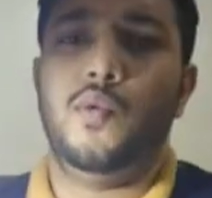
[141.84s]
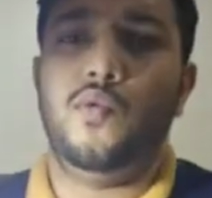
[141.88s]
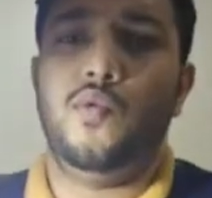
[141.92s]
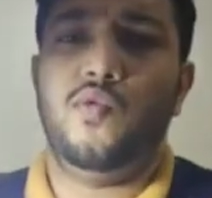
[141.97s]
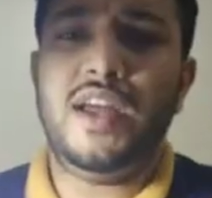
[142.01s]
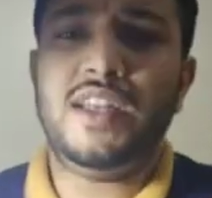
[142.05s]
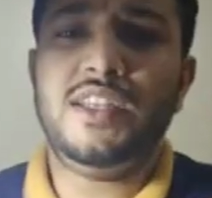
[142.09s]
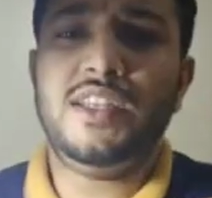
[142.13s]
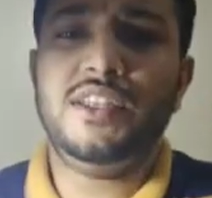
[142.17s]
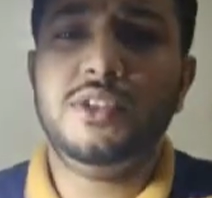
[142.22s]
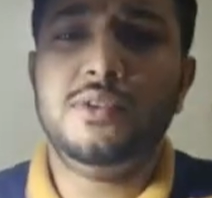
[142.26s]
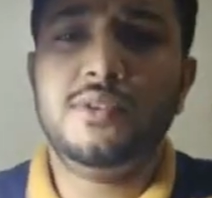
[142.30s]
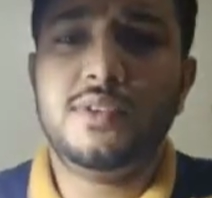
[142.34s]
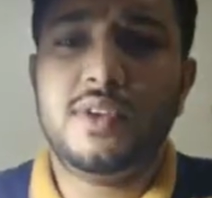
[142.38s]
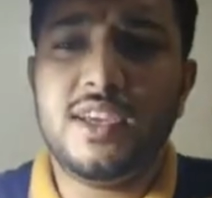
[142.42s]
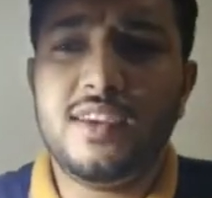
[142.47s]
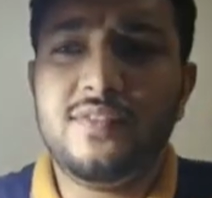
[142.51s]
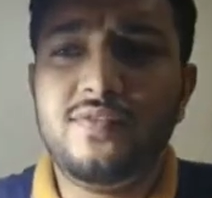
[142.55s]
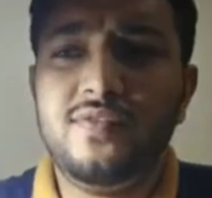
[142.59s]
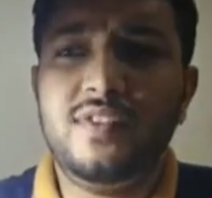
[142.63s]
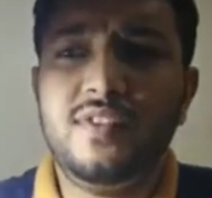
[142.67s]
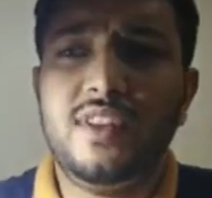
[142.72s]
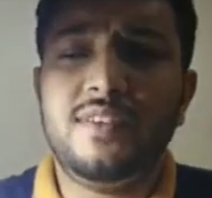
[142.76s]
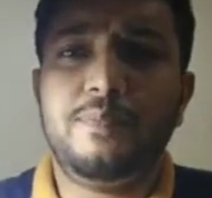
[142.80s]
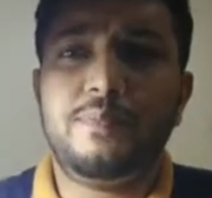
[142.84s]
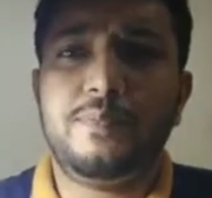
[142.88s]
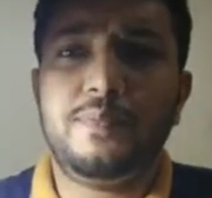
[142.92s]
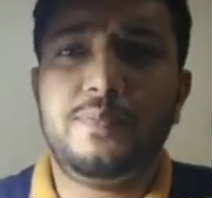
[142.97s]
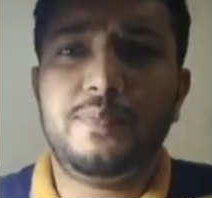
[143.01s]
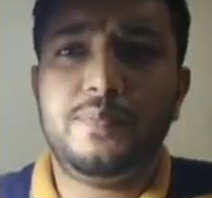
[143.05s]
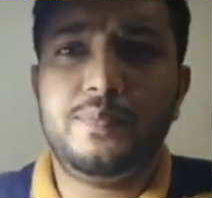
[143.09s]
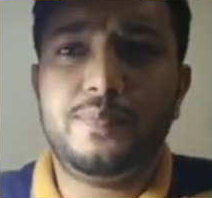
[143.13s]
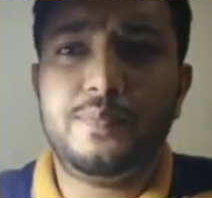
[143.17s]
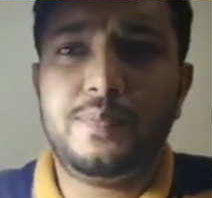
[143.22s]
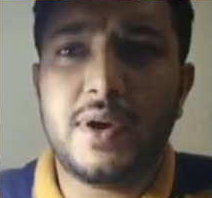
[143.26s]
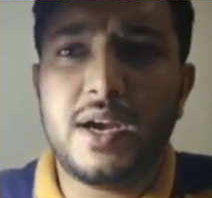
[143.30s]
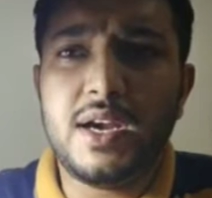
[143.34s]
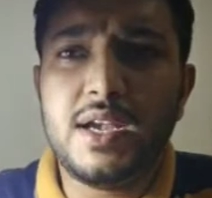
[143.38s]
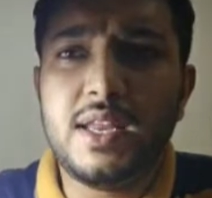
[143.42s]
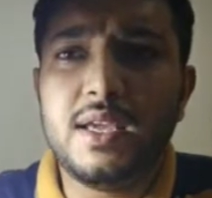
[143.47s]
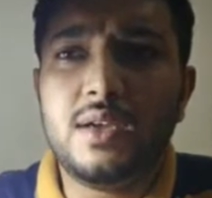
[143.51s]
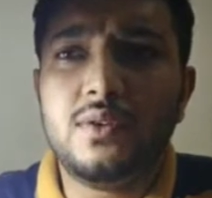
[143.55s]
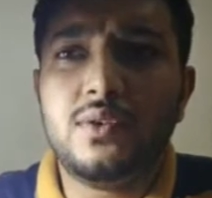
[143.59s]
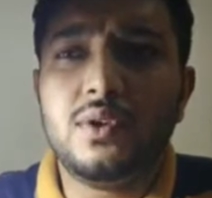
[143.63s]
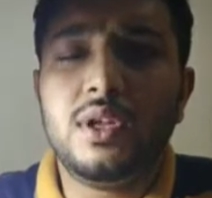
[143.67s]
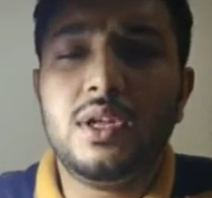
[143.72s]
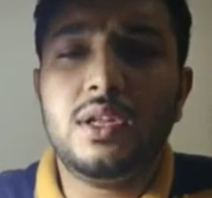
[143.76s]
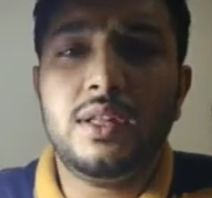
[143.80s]
When you give the
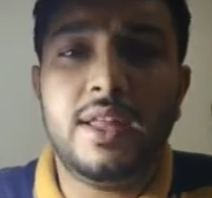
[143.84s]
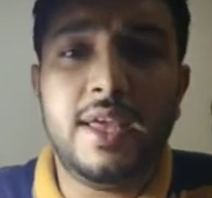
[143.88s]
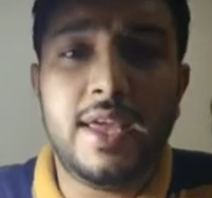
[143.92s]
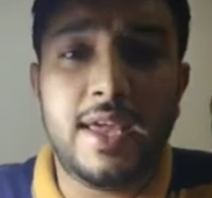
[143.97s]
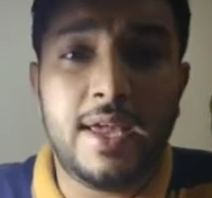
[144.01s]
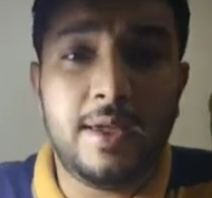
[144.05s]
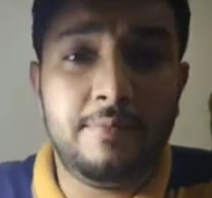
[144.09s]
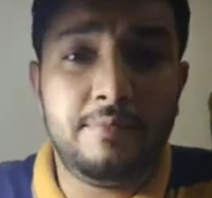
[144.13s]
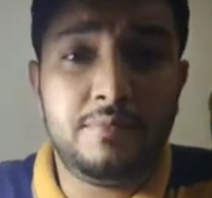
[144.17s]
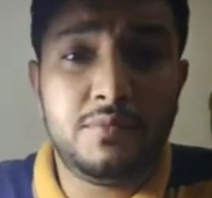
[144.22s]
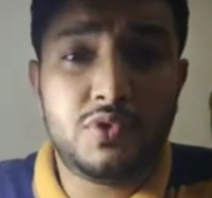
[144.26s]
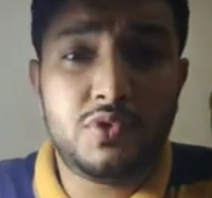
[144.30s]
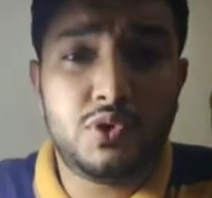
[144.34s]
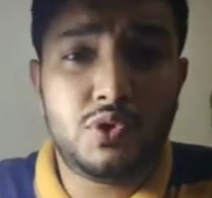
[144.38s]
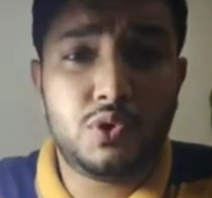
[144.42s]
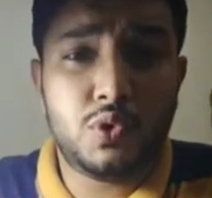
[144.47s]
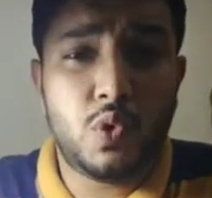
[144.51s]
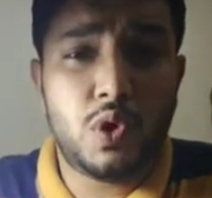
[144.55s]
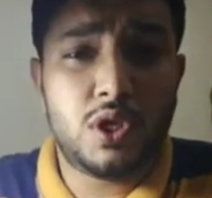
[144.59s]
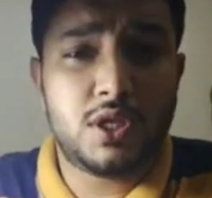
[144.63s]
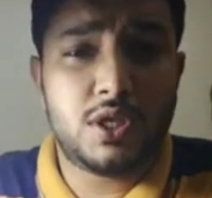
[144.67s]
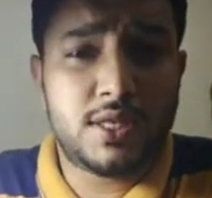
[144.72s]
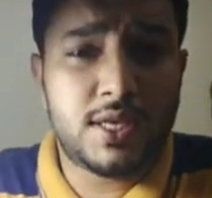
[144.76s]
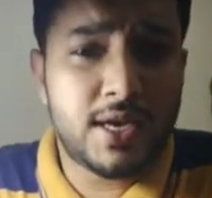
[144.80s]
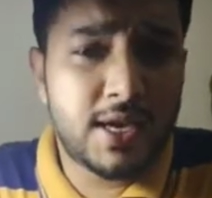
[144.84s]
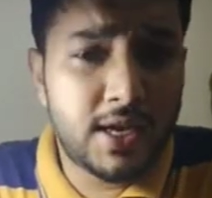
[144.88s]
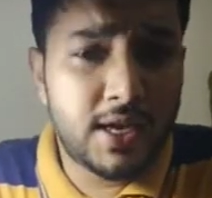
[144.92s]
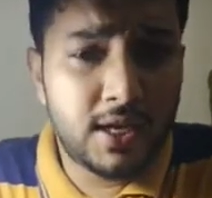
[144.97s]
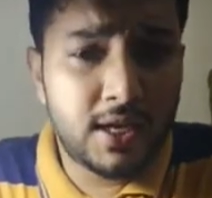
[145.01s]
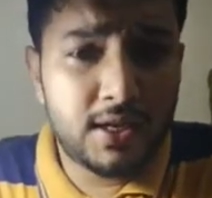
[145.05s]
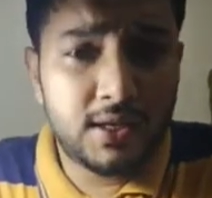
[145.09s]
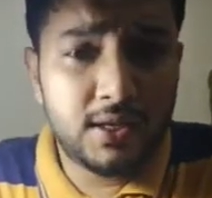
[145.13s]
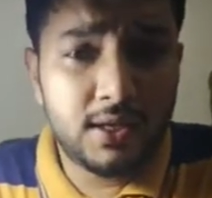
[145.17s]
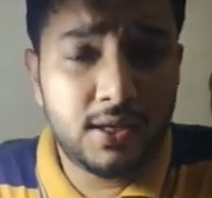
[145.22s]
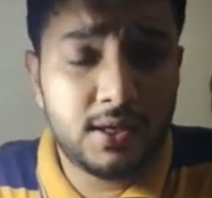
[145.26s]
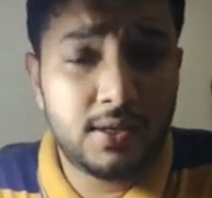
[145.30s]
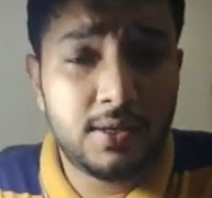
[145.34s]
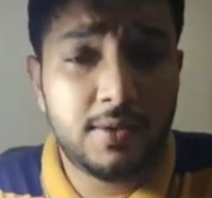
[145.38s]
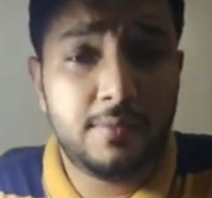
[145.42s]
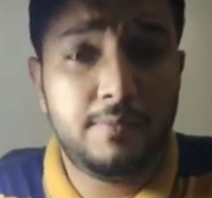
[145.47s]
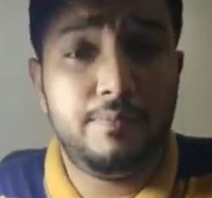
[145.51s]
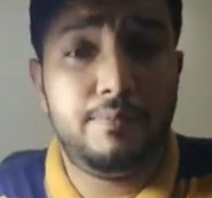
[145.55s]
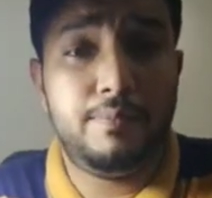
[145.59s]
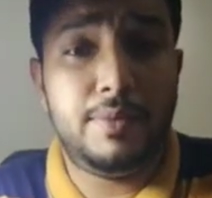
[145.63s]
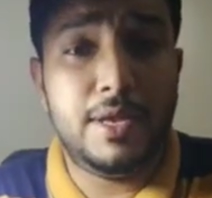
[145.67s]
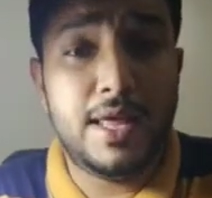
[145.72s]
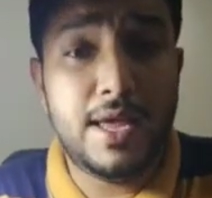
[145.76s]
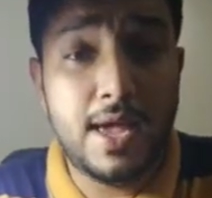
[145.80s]
particular name to a thing,
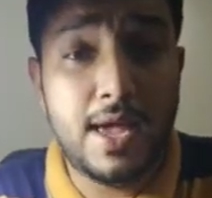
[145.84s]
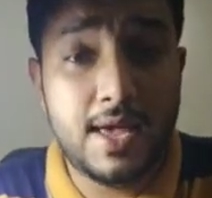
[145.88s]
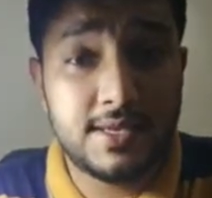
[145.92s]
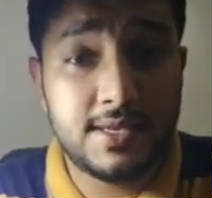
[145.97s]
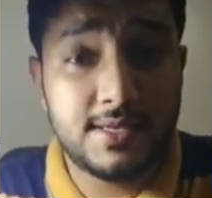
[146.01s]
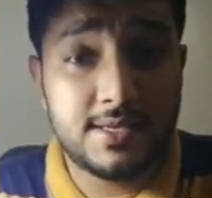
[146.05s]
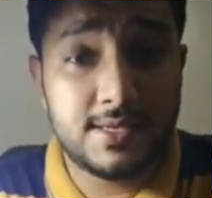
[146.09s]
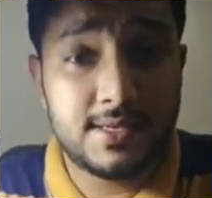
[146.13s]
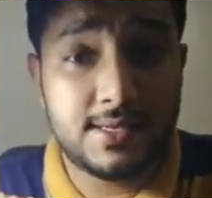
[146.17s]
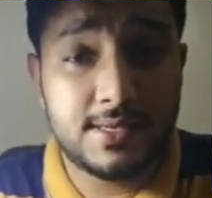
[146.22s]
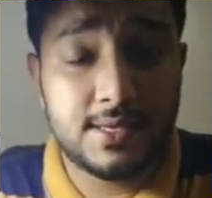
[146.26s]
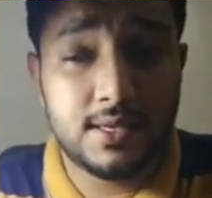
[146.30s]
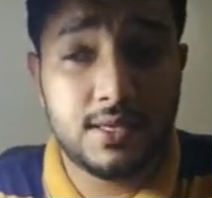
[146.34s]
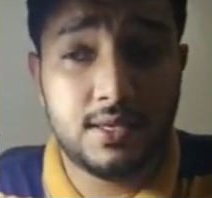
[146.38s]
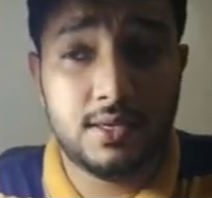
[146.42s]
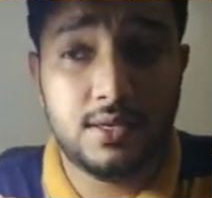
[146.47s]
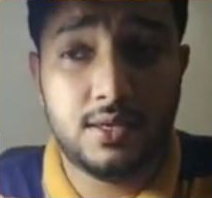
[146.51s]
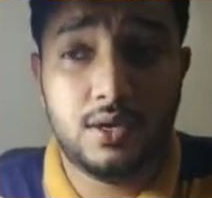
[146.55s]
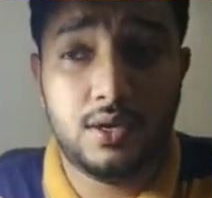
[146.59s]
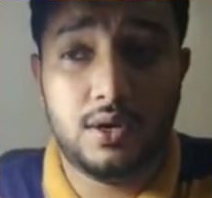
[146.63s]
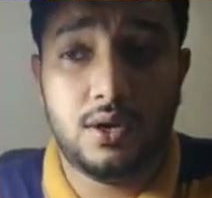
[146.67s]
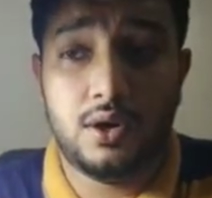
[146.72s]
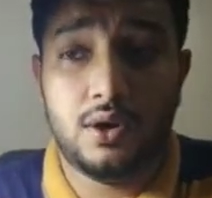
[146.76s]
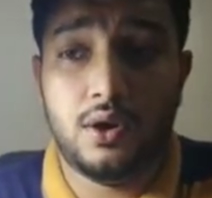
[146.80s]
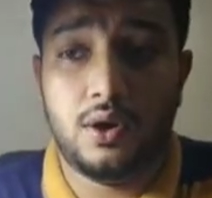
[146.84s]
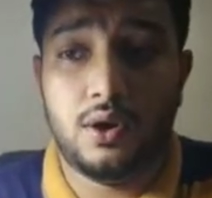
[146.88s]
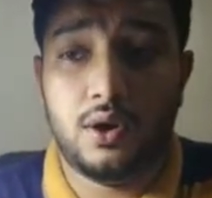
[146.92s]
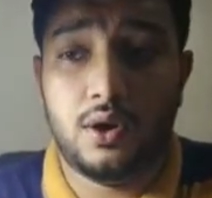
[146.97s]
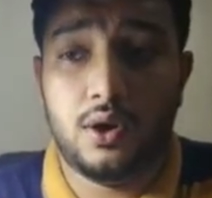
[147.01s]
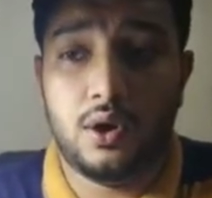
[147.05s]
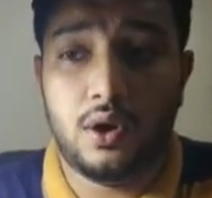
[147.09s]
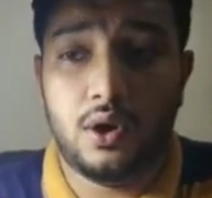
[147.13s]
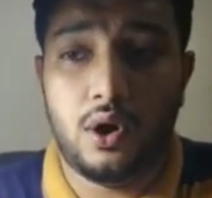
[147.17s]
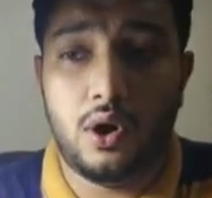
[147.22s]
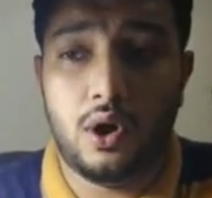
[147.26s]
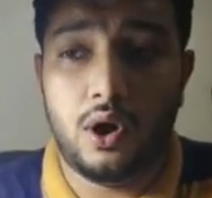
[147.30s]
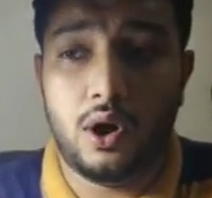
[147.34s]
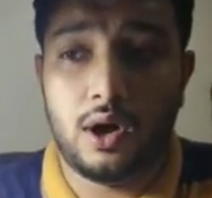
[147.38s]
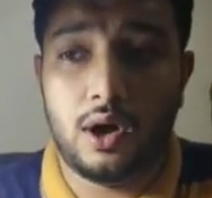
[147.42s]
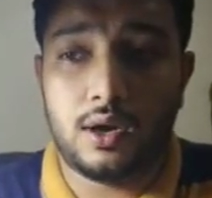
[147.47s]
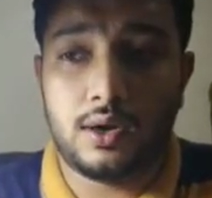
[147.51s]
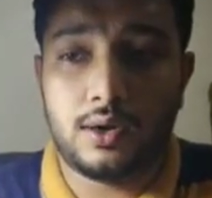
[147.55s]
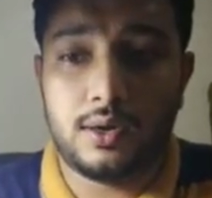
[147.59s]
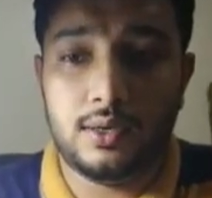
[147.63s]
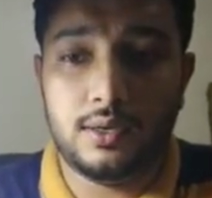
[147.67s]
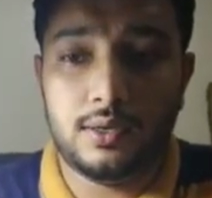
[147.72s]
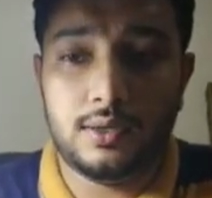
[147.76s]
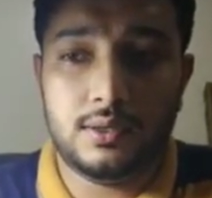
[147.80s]
place
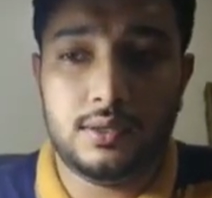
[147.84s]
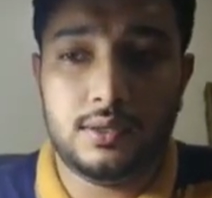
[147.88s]
or